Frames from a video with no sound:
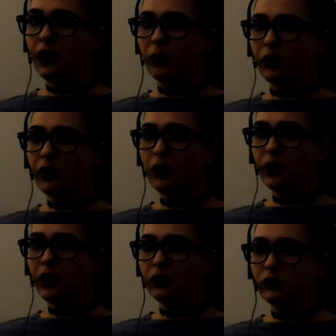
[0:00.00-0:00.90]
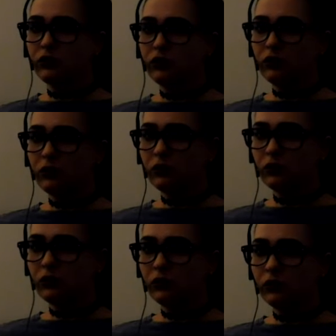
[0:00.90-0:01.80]
And we're going to
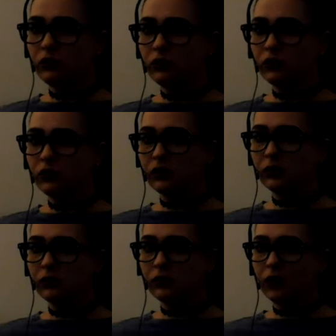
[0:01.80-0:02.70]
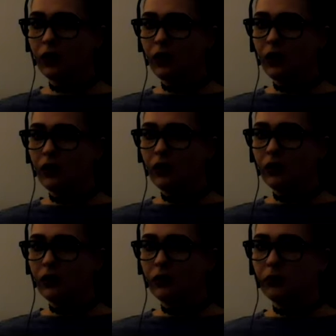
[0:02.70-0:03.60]
choose...
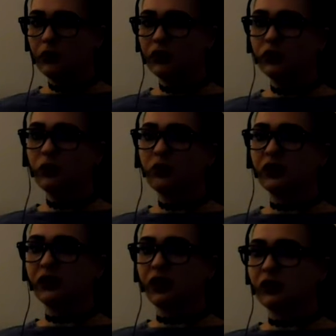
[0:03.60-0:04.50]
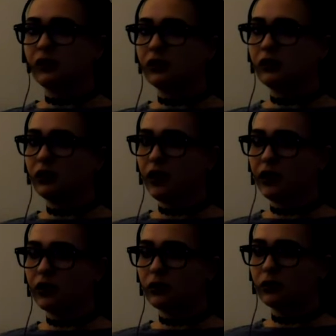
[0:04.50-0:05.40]
Let's do Possessed. I
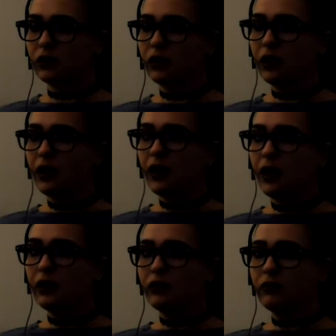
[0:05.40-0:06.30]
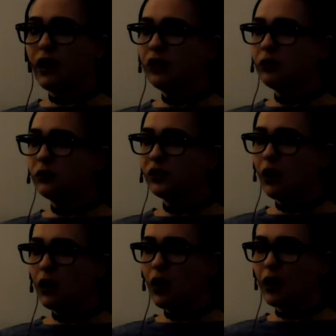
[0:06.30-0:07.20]
like this one. And a random
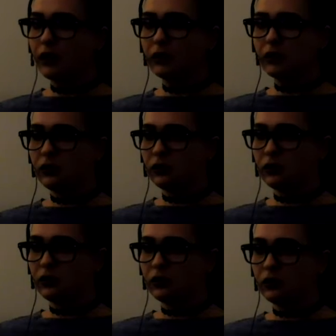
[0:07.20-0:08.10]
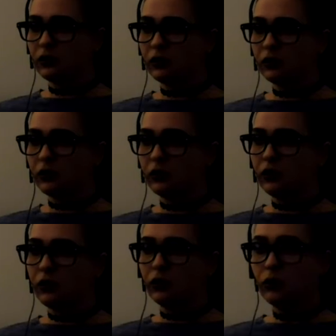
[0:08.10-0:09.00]
select. Raiden.
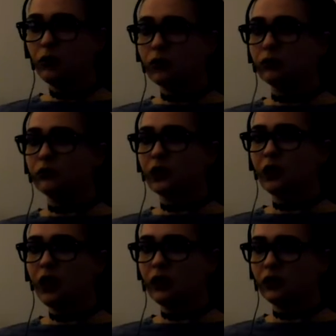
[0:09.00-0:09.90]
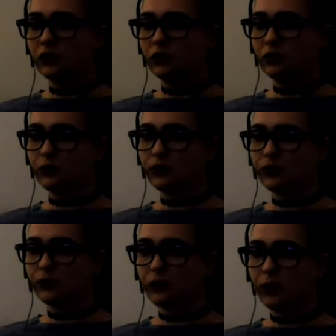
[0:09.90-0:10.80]
Ooh, I like these two.
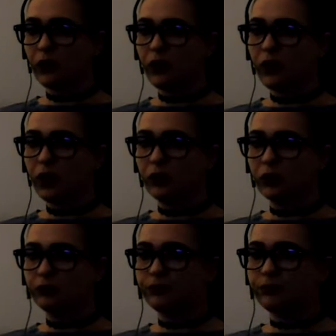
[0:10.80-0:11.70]
Great combo.